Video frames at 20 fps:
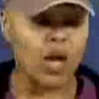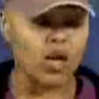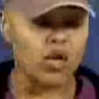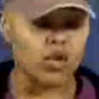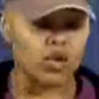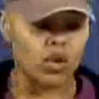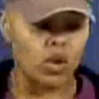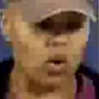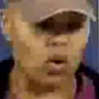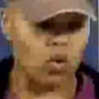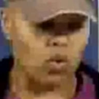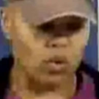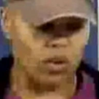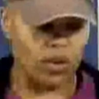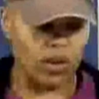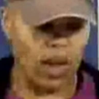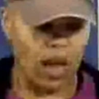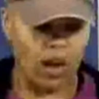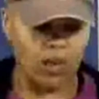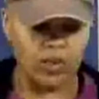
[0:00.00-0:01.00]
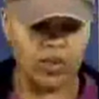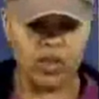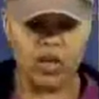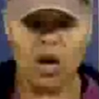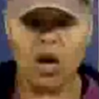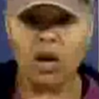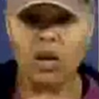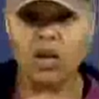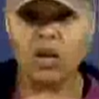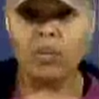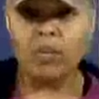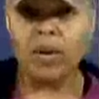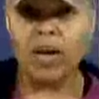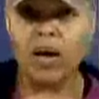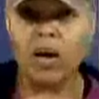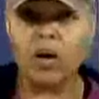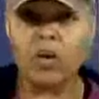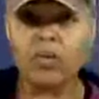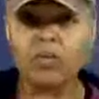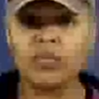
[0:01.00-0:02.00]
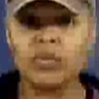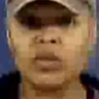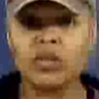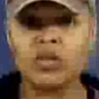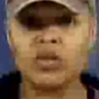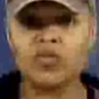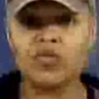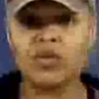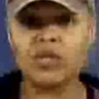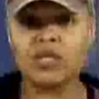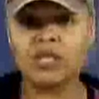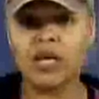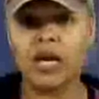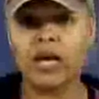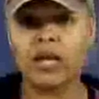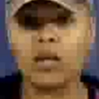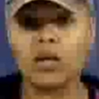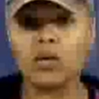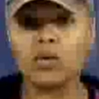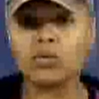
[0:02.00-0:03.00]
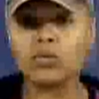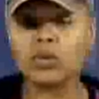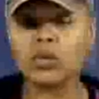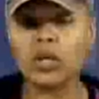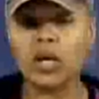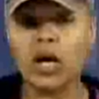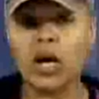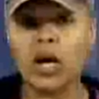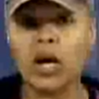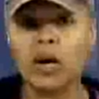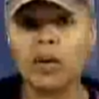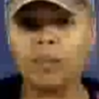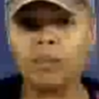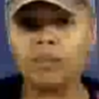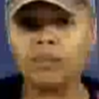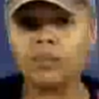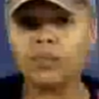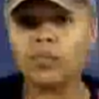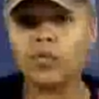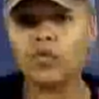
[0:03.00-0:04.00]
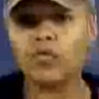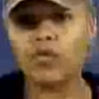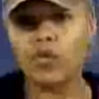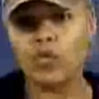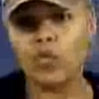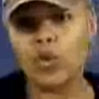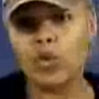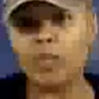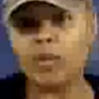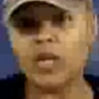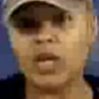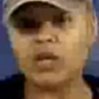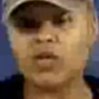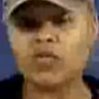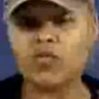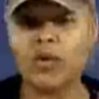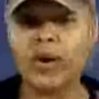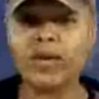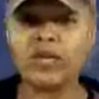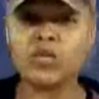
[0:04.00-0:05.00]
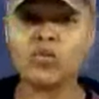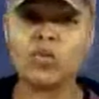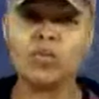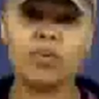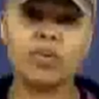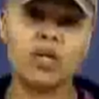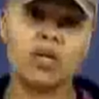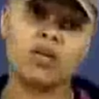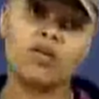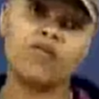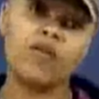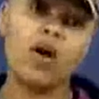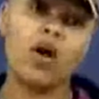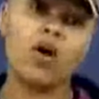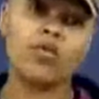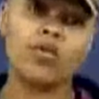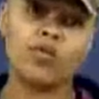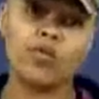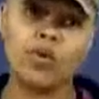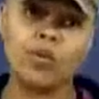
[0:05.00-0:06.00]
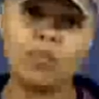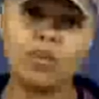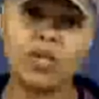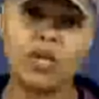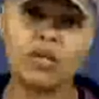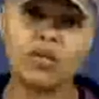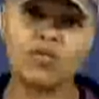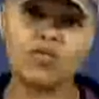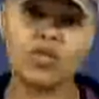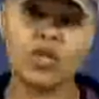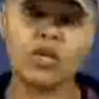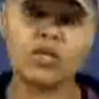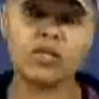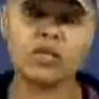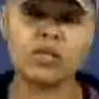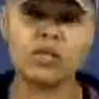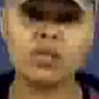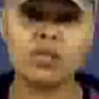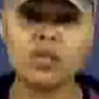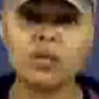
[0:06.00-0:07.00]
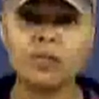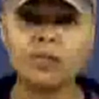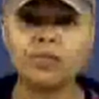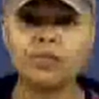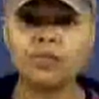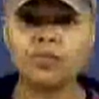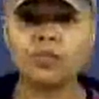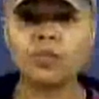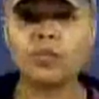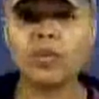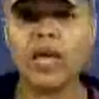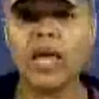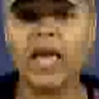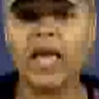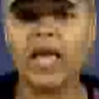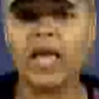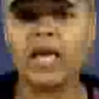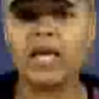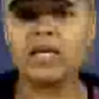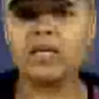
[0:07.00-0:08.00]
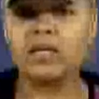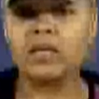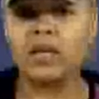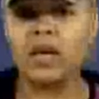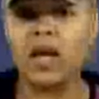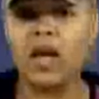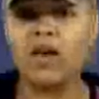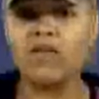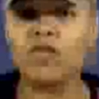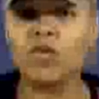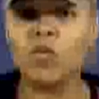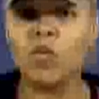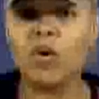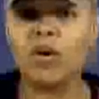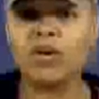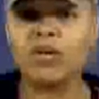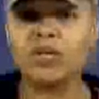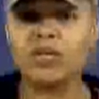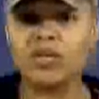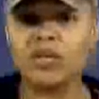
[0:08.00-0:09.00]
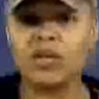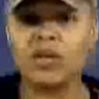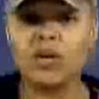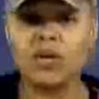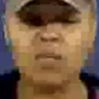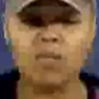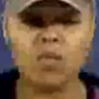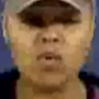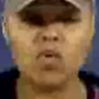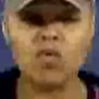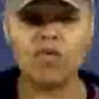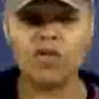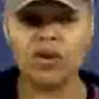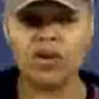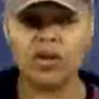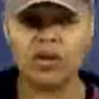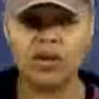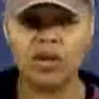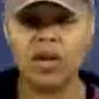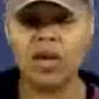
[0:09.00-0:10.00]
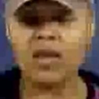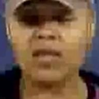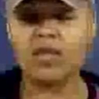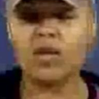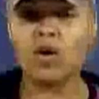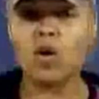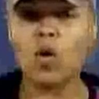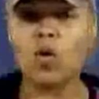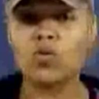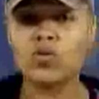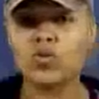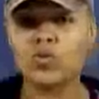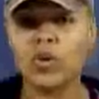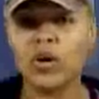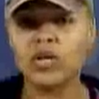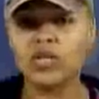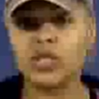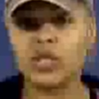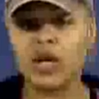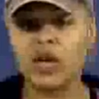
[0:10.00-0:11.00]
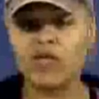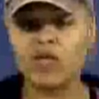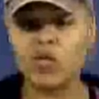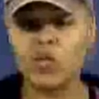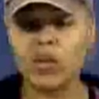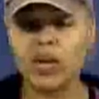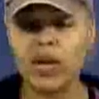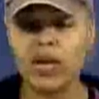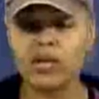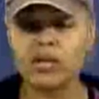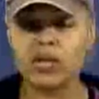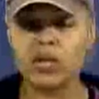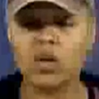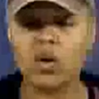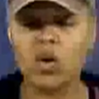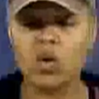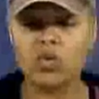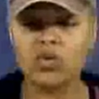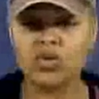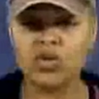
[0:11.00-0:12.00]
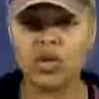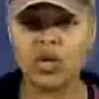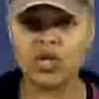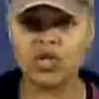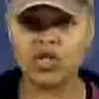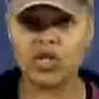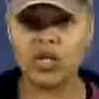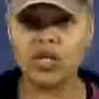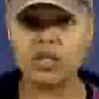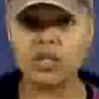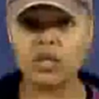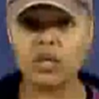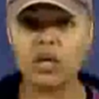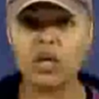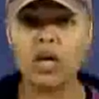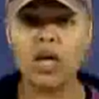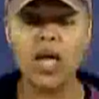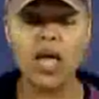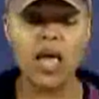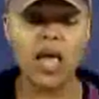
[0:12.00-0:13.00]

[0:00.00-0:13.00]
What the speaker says: So I was talking about the different silos from reproductive rights, reproductive health, and reproductive justice. And everyone is moving in their own direction. Everyone has their own agenda.